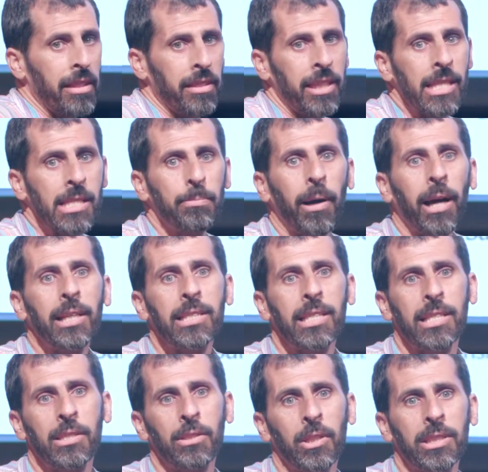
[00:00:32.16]
These
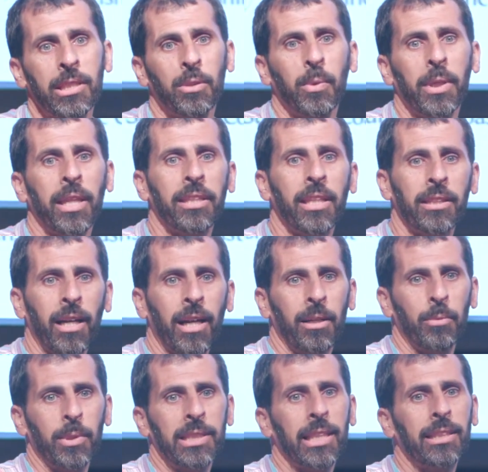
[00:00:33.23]
spices, roasted one at a
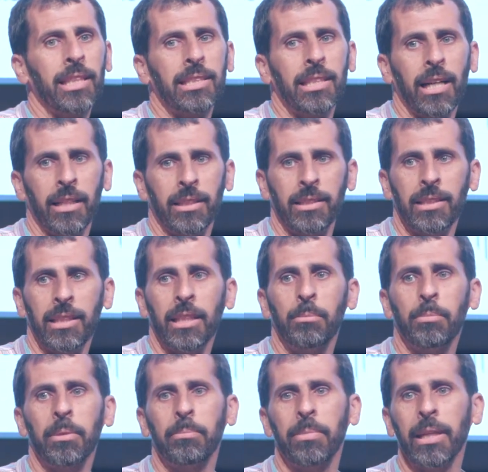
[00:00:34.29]
time, were set aside in
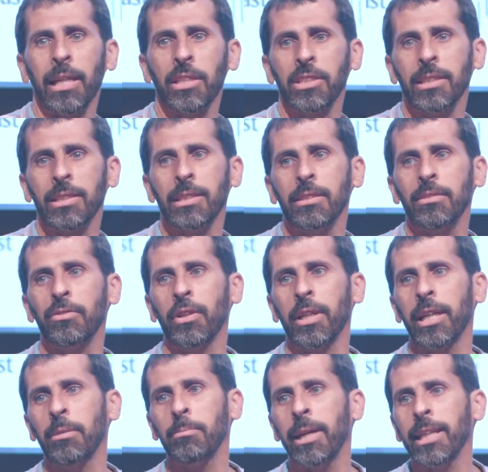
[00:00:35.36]
preparations for
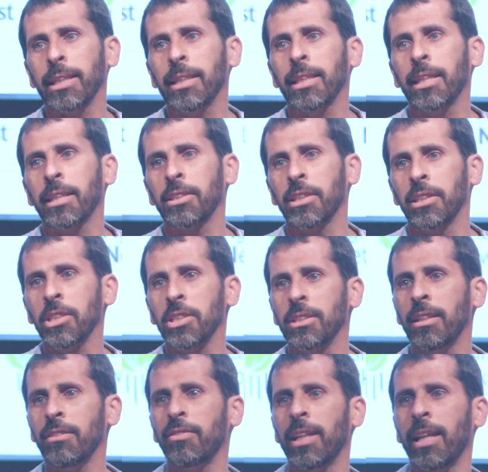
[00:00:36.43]
her making her
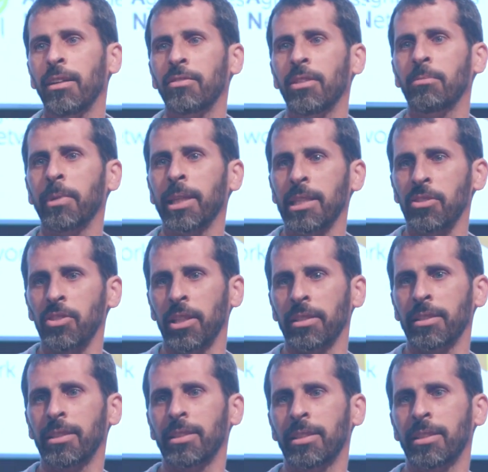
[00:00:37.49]
traditional falafel mixture.